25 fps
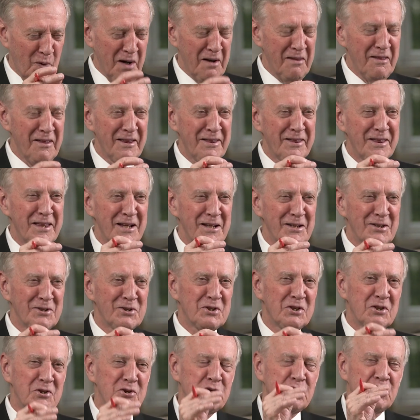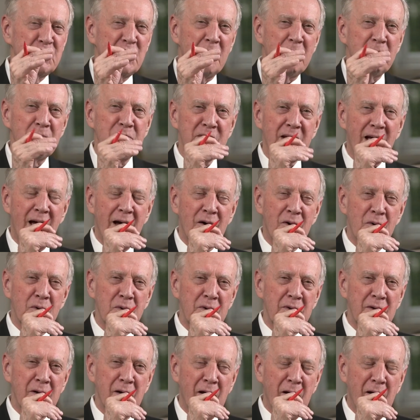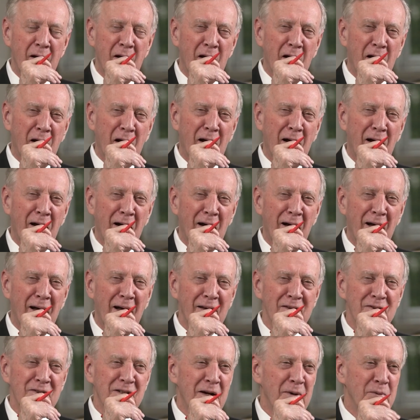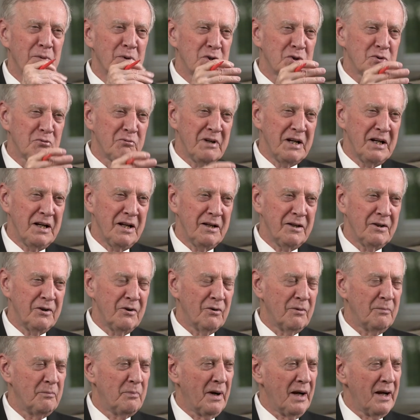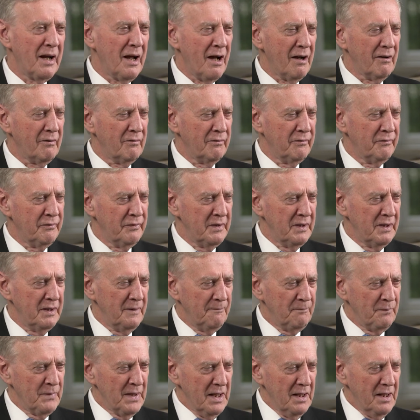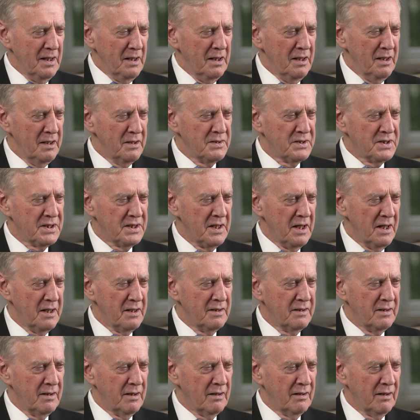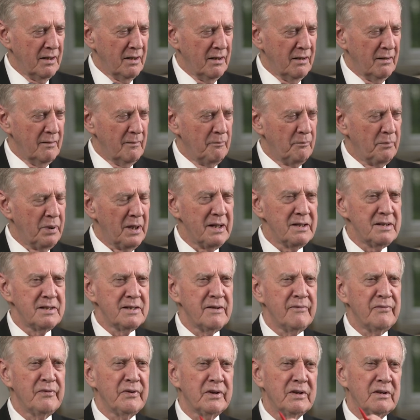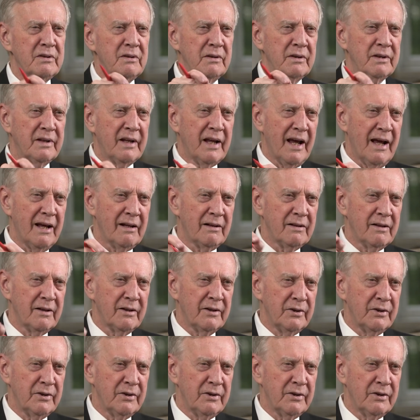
of the things that jumped out as I was reading your biography, it said Pontifical Catholic